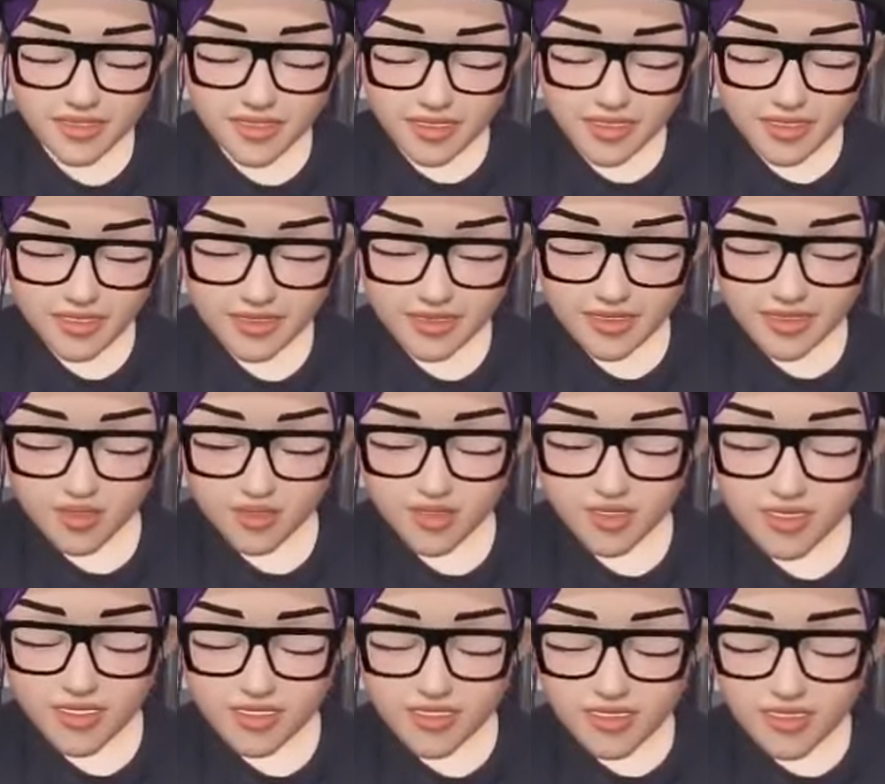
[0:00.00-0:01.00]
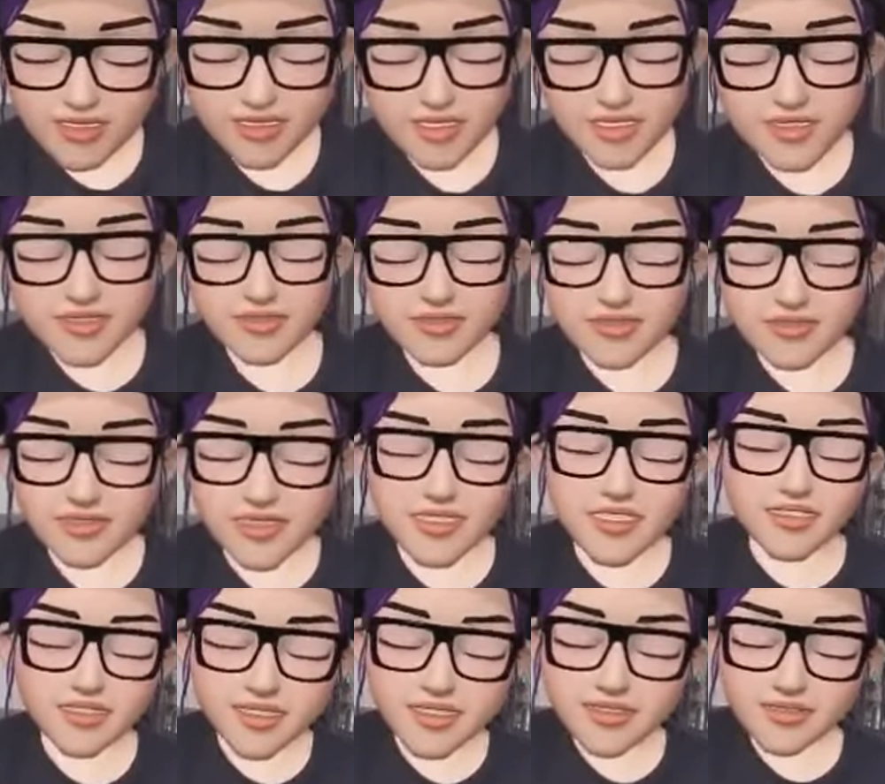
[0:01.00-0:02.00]
Now, our understanding of
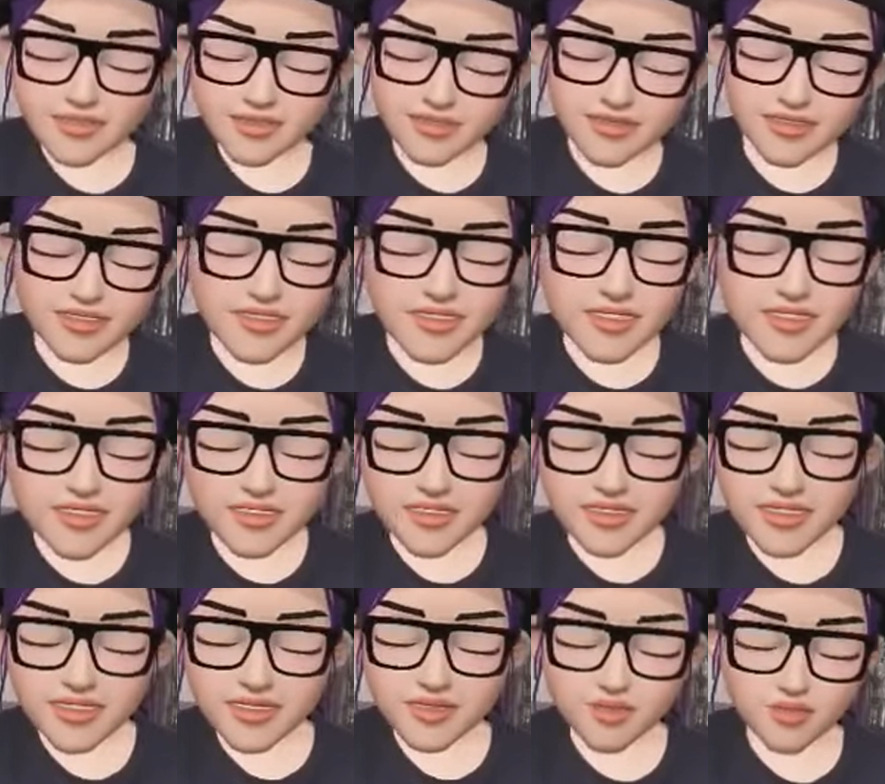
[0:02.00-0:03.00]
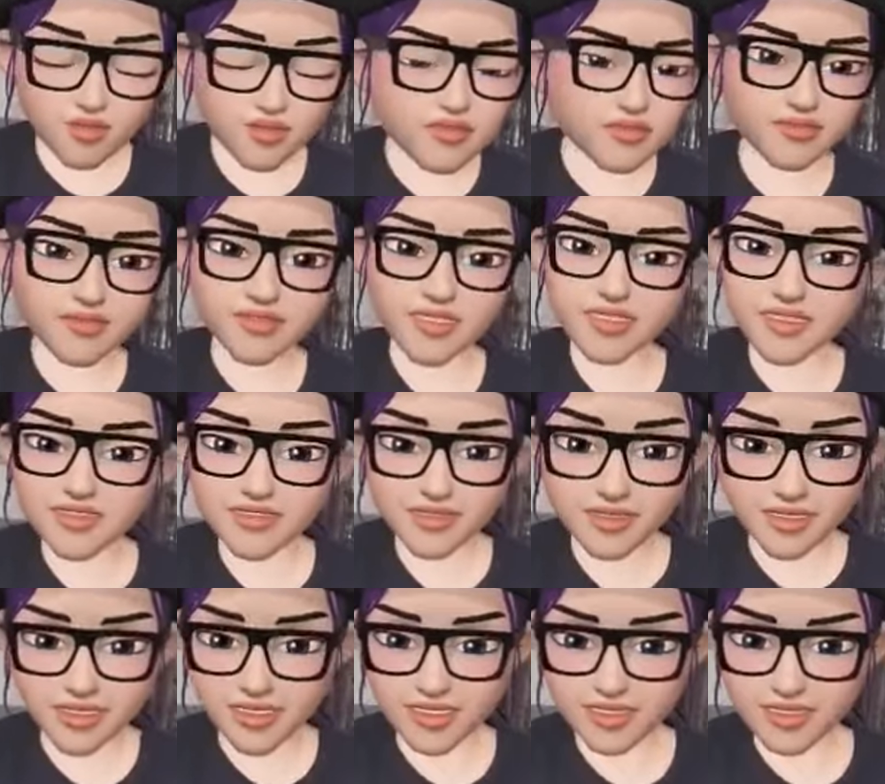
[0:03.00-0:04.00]
how atoms fit together, what their parts
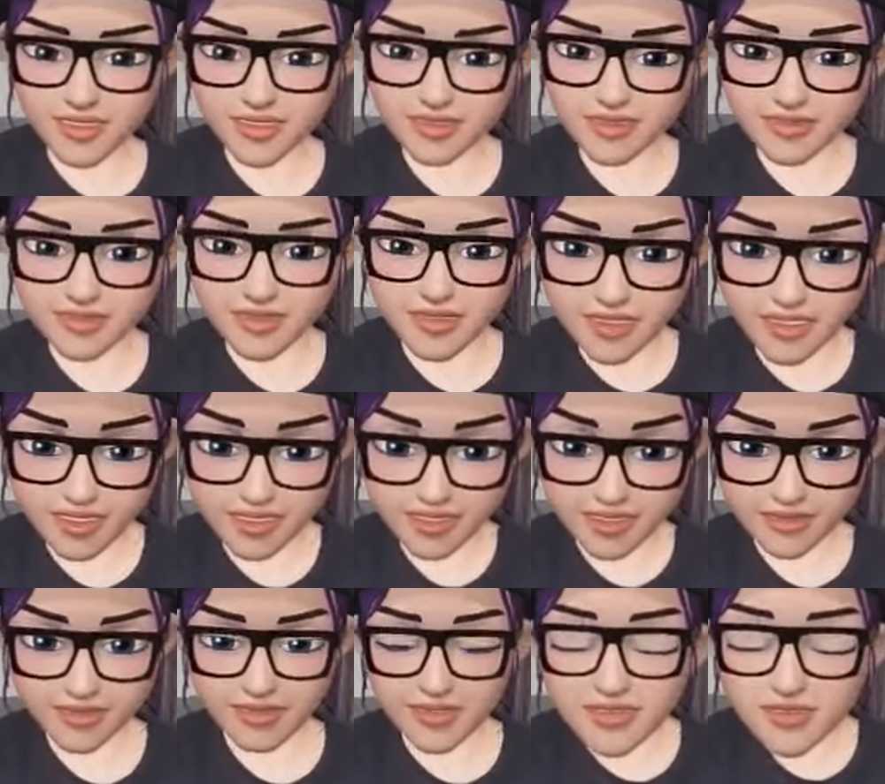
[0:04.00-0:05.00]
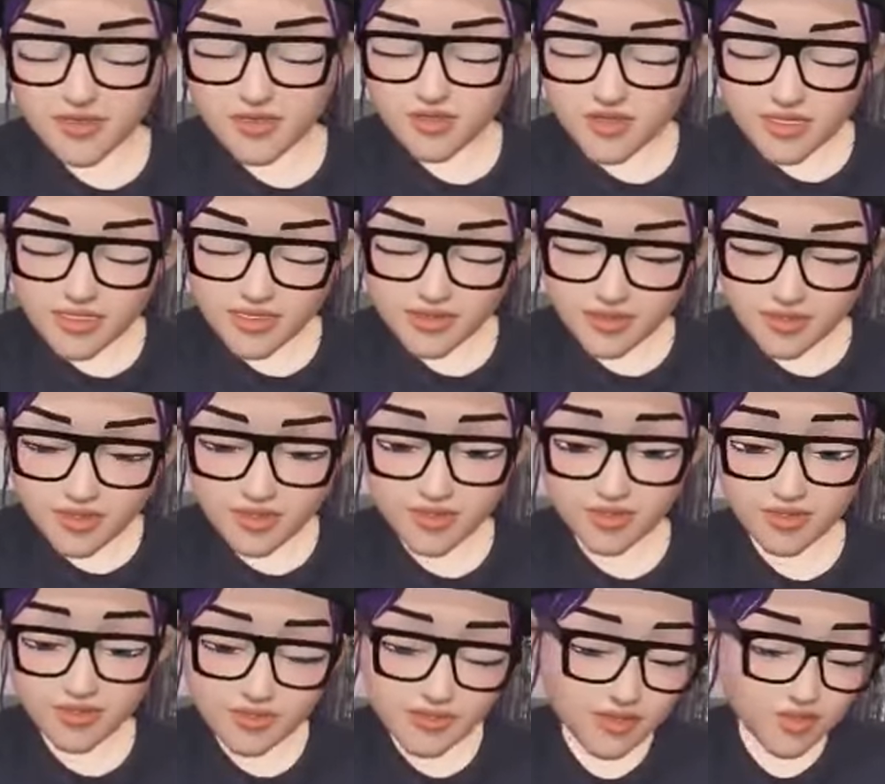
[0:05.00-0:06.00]
are, and how they behave has changed
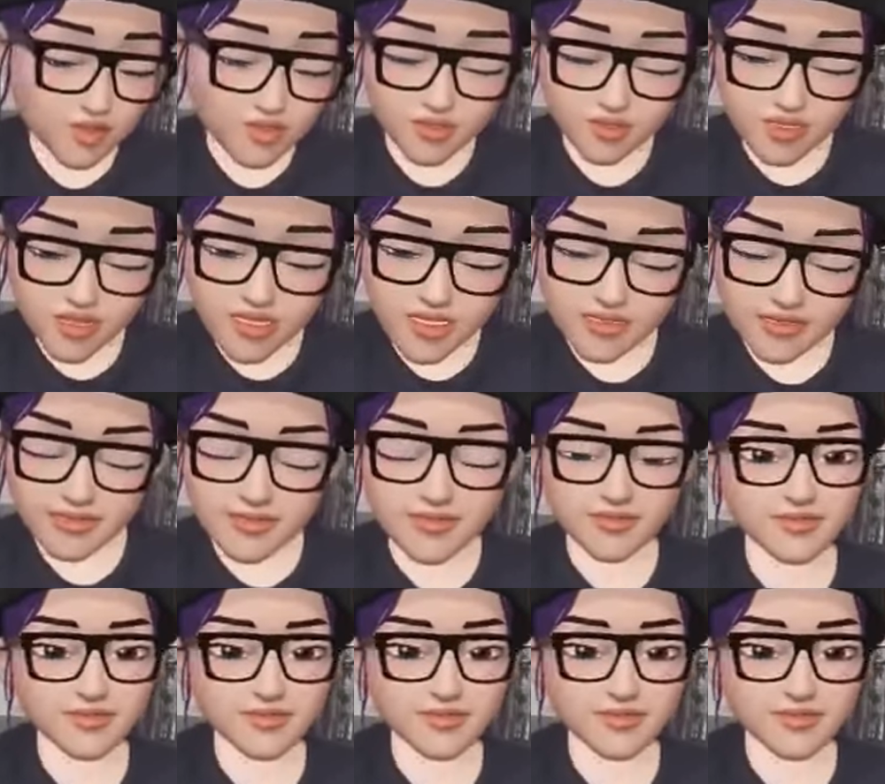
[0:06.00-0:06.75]
over time.